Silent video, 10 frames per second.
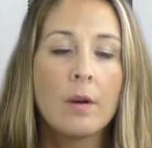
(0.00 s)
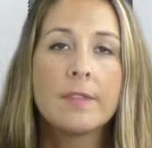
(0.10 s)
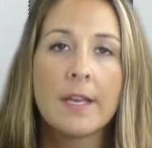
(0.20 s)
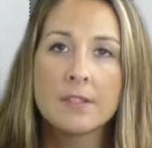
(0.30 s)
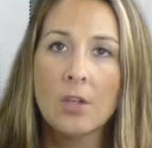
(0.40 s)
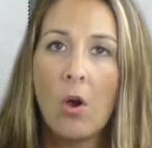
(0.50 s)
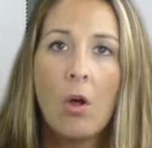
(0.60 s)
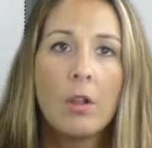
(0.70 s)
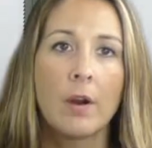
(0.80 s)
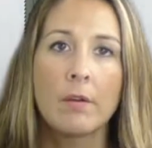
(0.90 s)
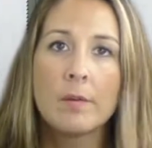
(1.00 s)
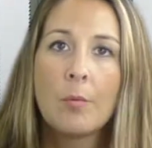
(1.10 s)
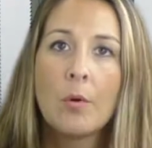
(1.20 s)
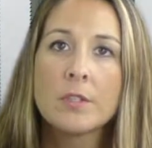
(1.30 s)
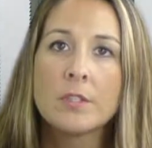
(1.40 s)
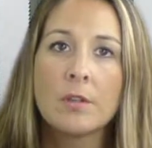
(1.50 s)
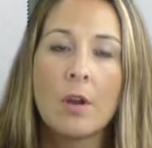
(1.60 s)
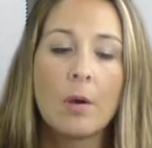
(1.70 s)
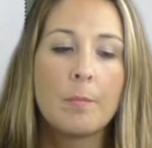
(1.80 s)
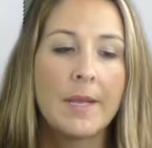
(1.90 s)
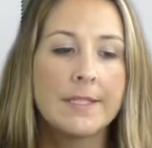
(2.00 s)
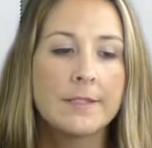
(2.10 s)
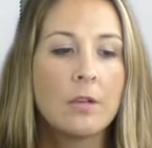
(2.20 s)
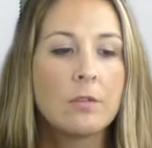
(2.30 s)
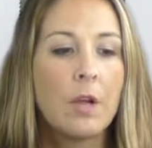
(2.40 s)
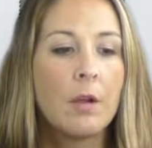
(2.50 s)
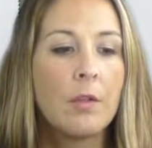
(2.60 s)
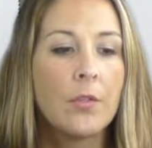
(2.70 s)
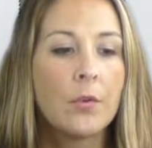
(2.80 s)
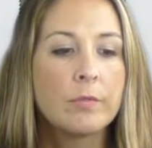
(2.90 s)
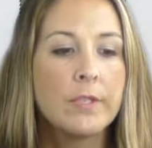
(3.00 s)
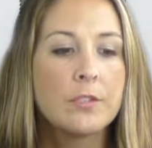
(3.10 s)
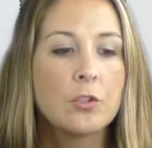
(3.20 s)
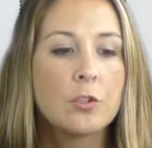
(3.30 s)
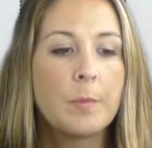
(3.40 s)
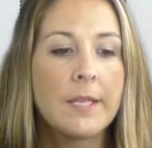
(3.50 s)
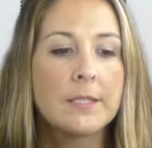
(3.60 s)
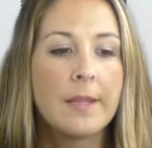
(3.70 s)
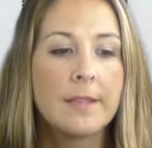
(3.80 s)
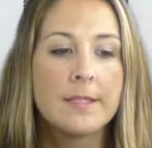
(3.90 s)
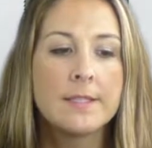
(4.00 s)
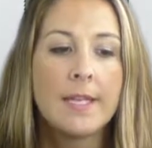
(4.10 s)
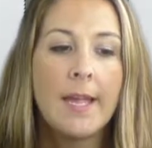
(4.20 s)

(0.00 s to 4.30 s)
That's all of our reports are based on those research-based methods,